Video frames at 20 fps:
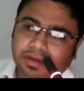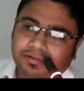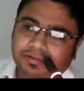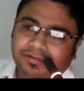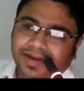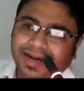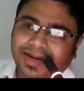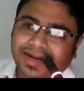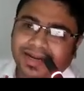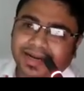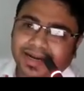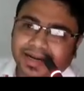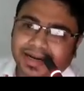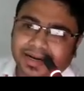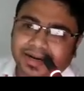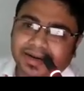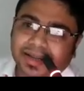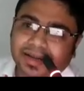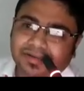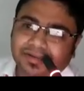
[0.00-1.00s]

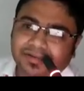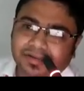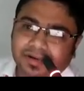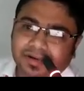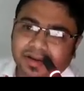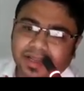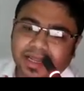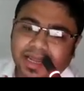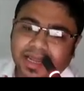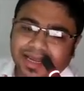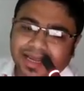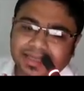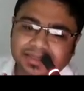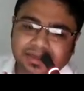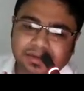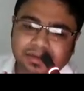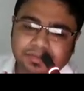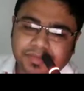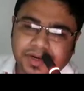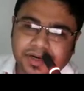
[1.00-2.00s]
ventilated alveoli as
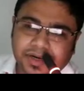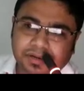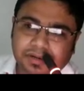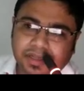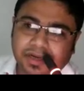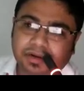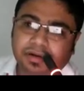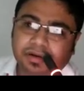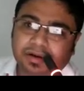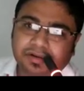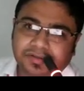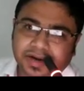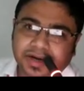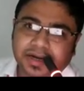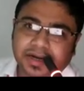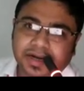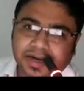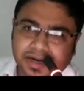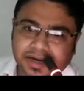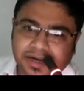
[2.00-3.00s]
compared to the
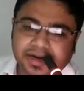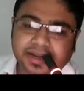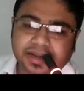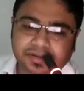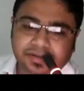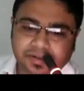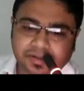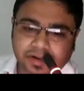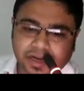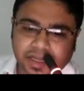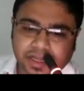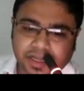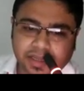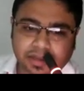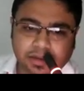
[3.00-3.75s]
non-ventilated alveoli.